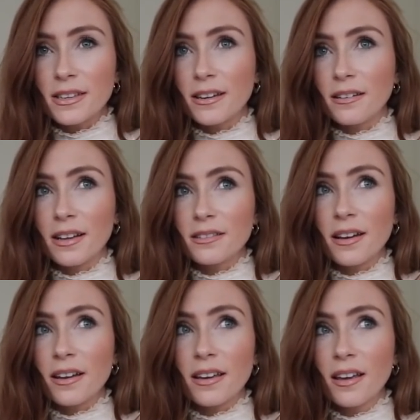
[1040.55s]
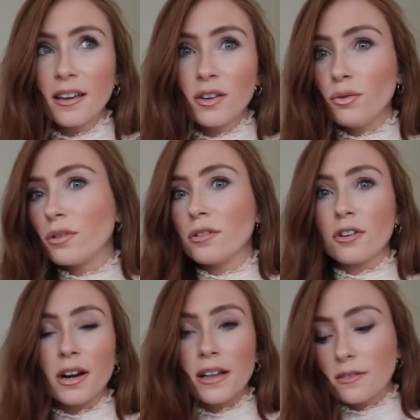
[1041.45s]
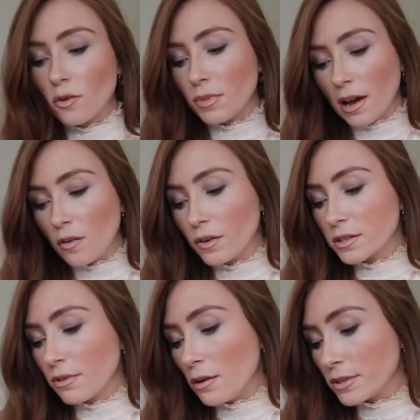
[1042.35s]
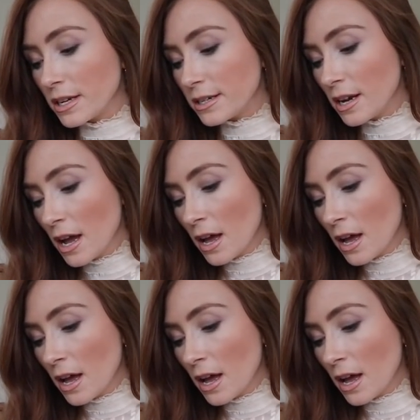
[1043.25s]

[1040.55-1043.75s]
then it's like you can create so many outfits around it.